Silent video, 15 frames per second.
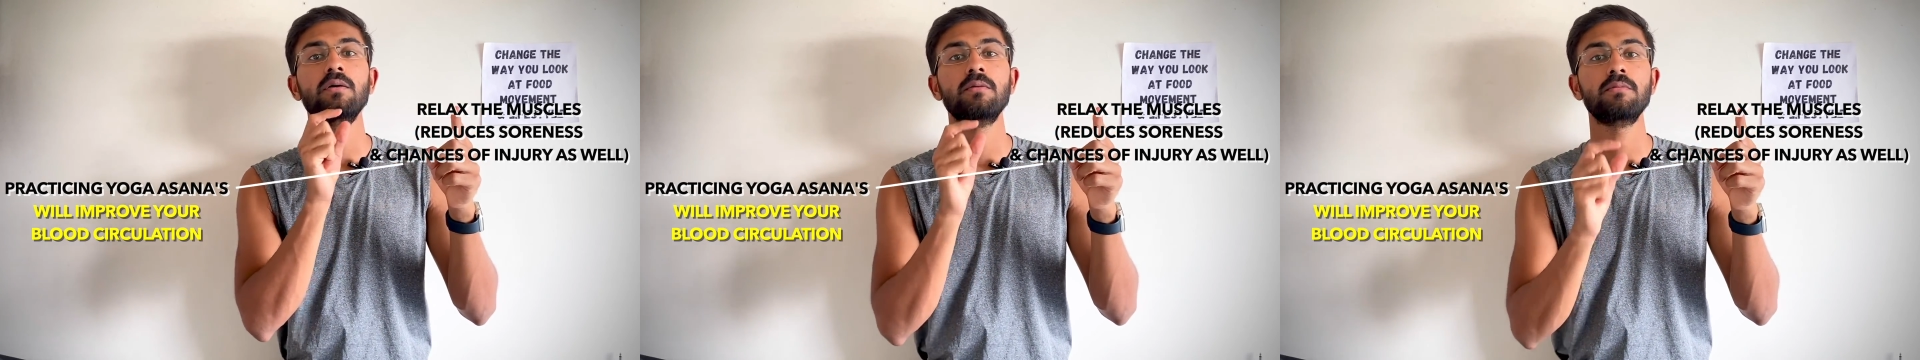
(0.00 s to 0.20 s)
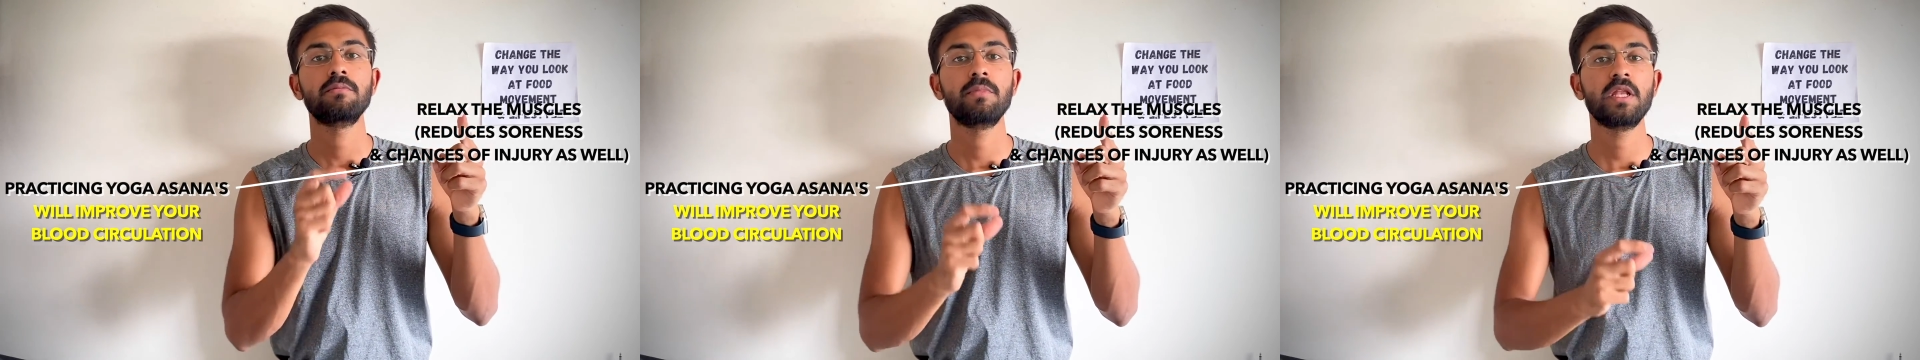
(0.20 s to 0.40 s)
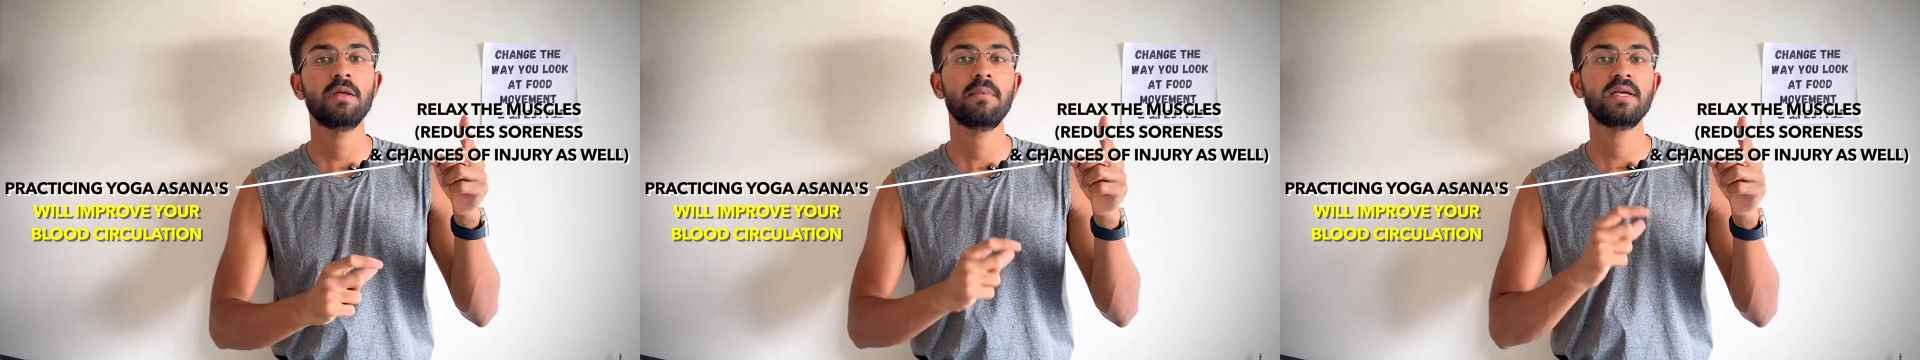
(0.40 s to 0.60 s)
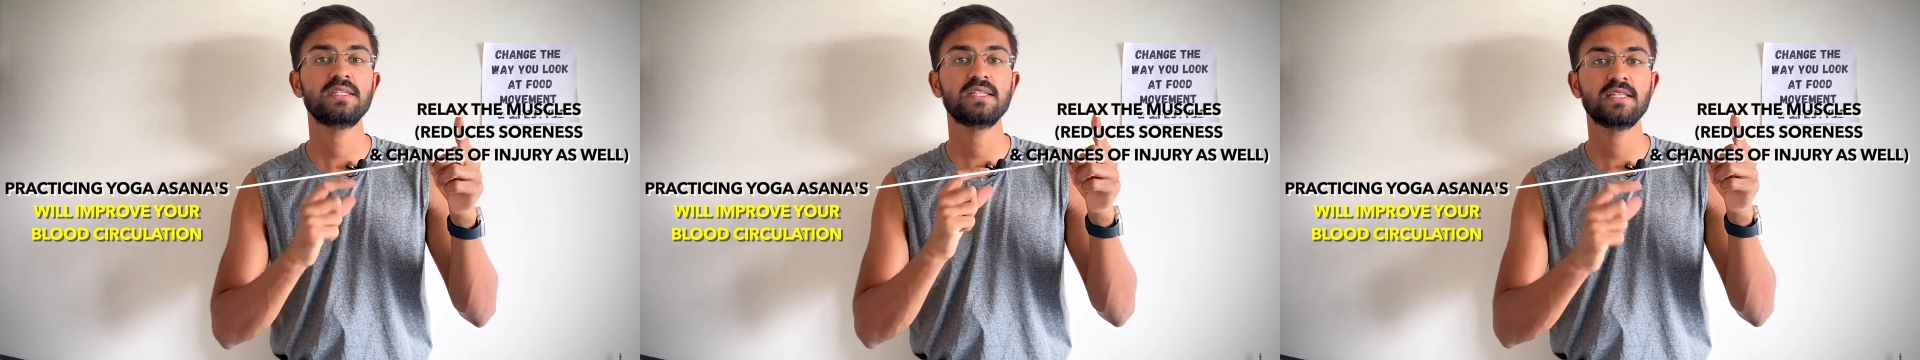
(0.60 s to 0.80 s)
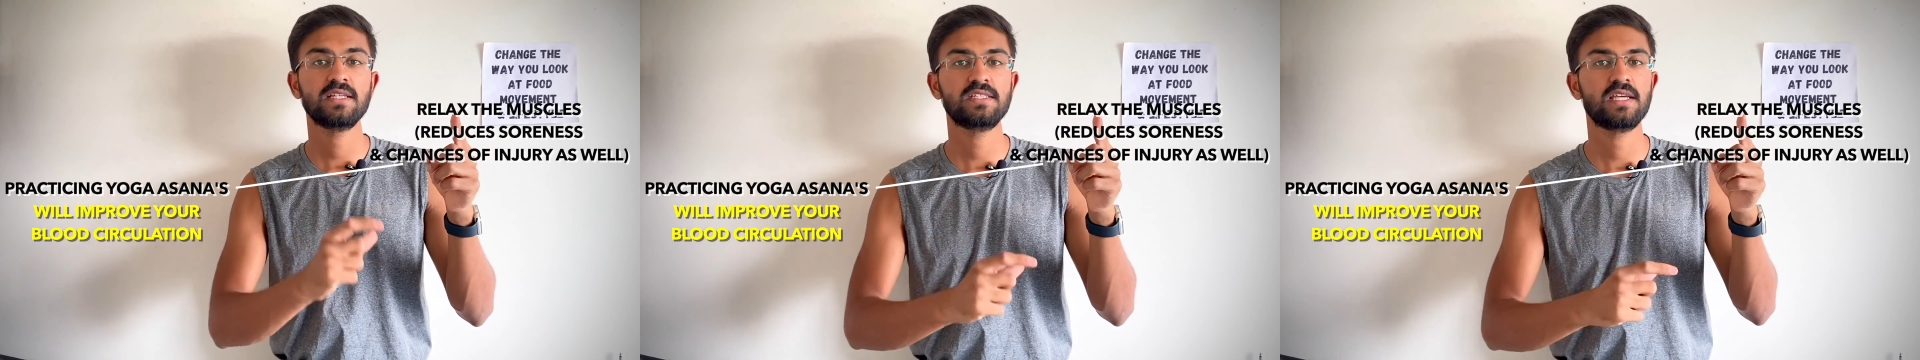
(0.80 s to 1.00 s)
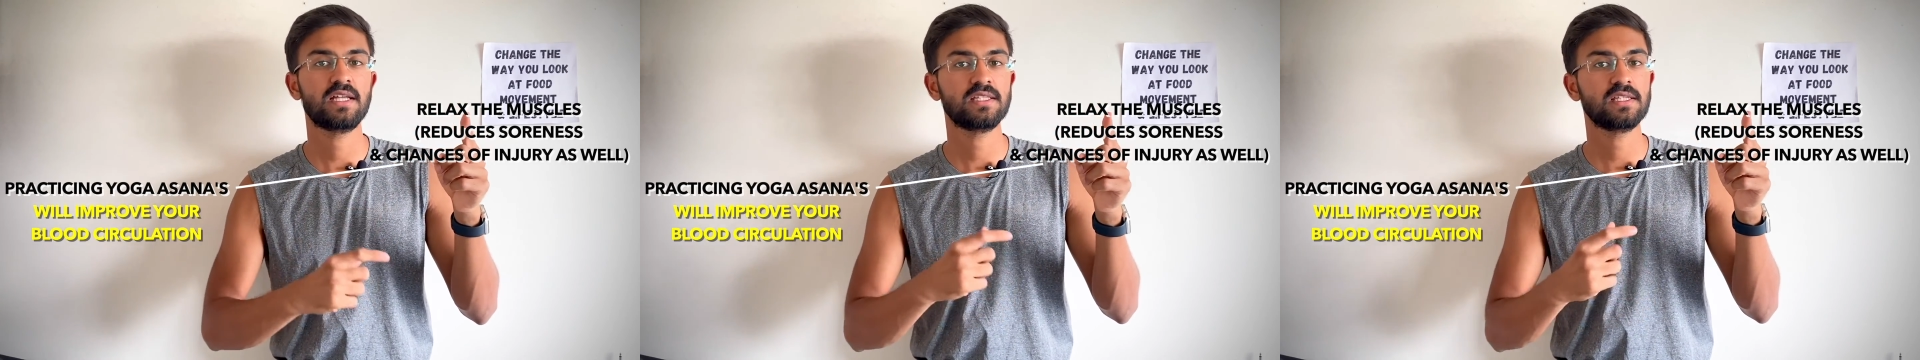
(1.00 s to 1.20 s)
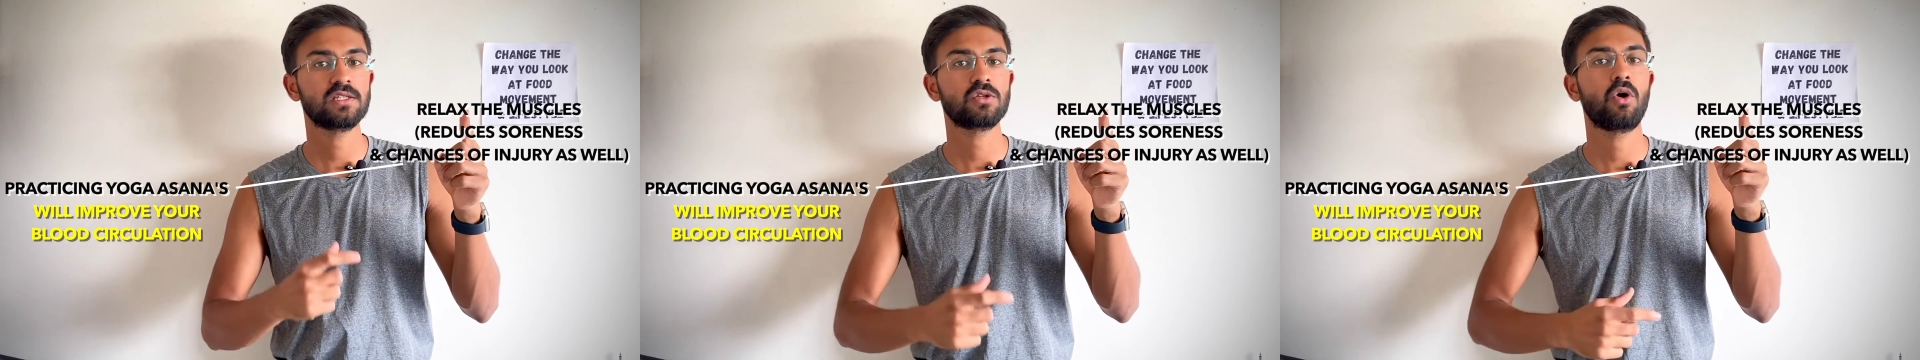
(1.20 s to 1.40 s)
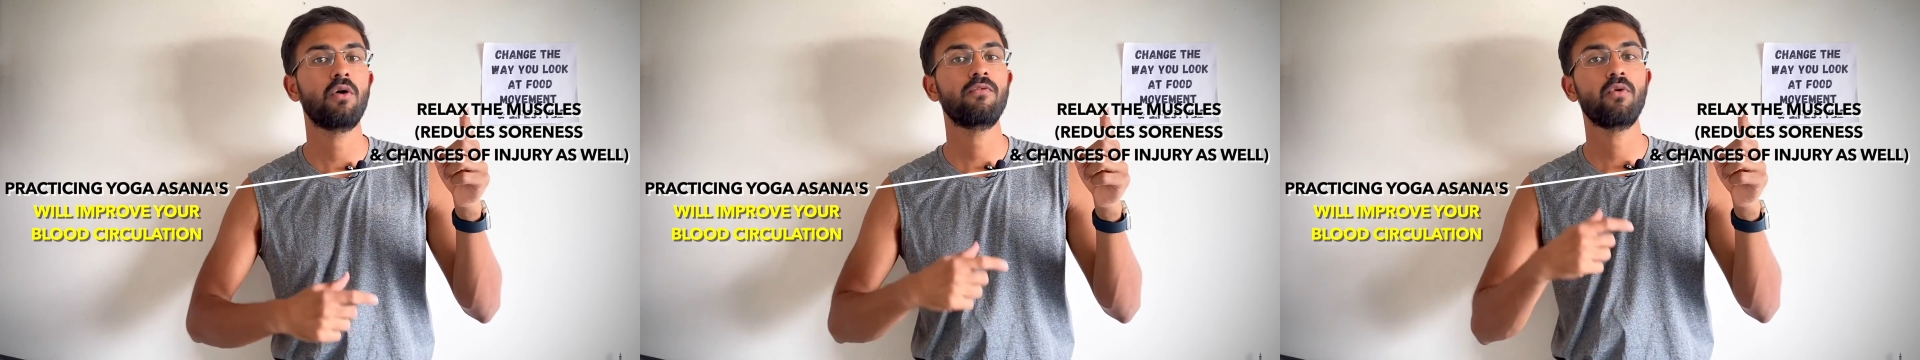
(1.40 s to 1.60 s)
minimizing the chances
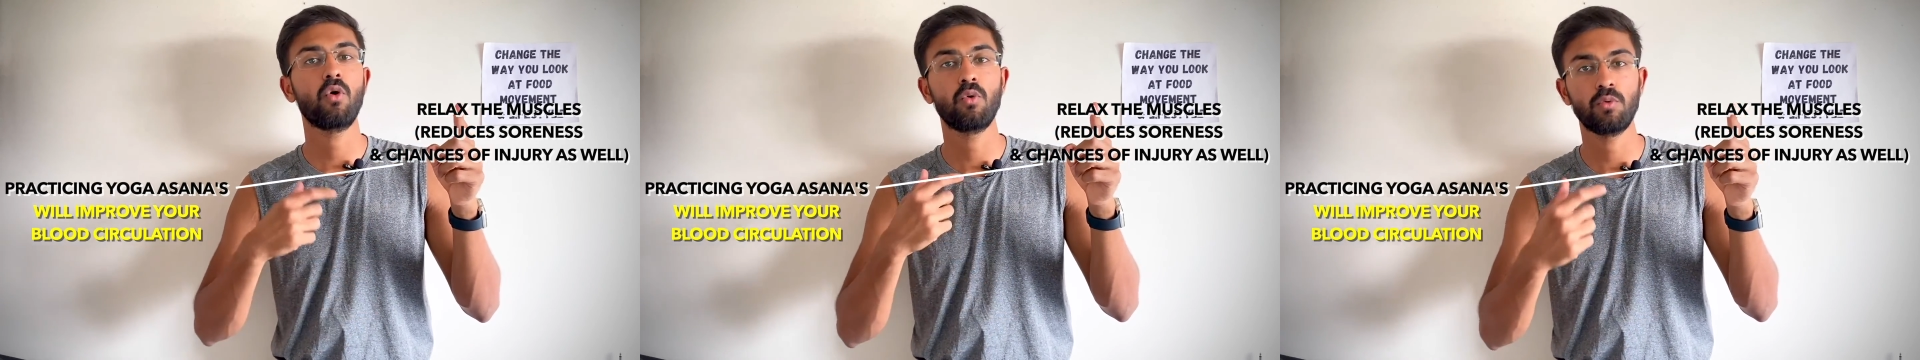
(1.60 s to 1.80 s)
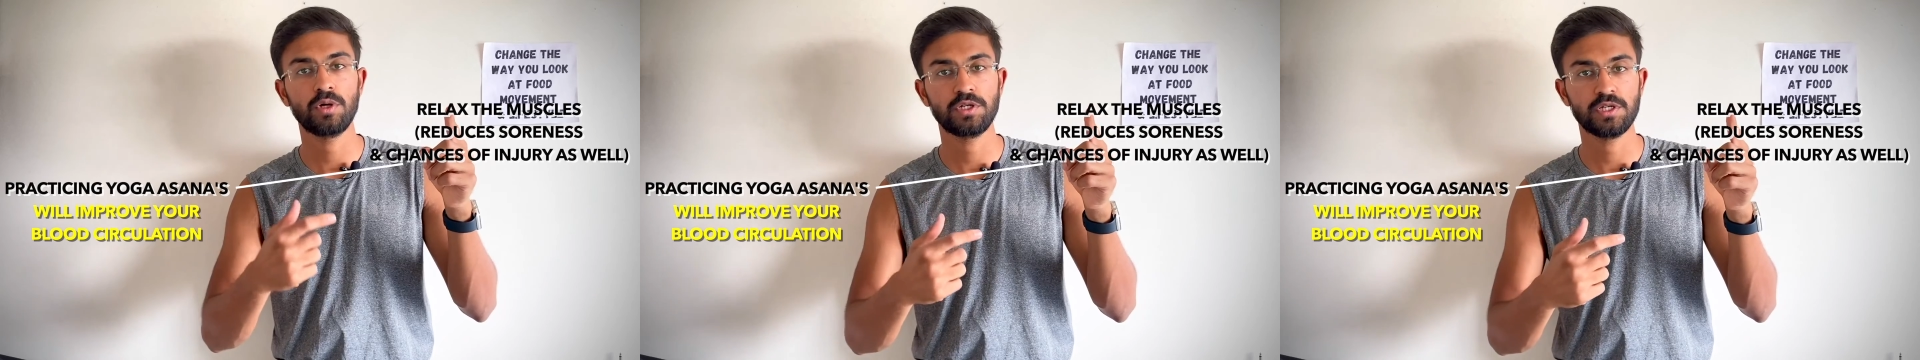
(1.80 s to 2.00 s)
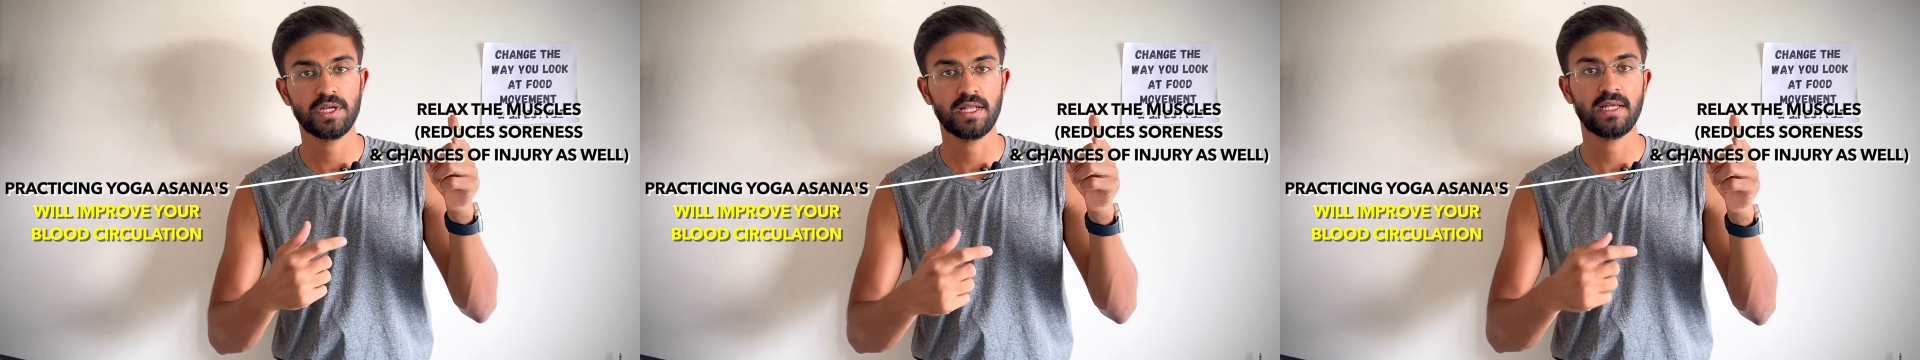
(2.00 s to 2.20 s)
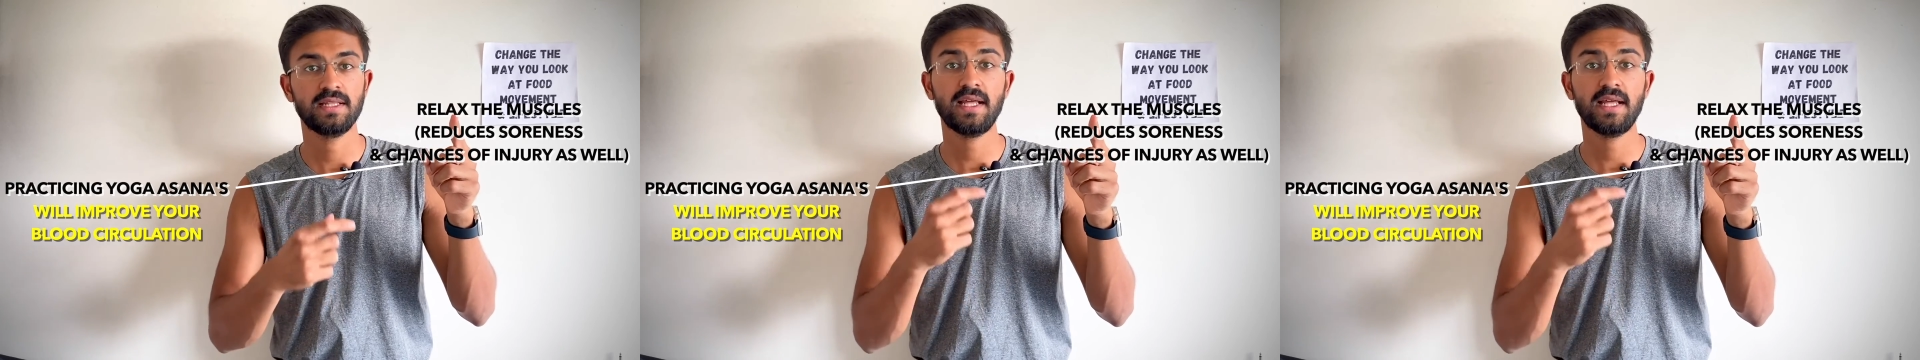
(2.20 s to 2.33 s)
of overtraining.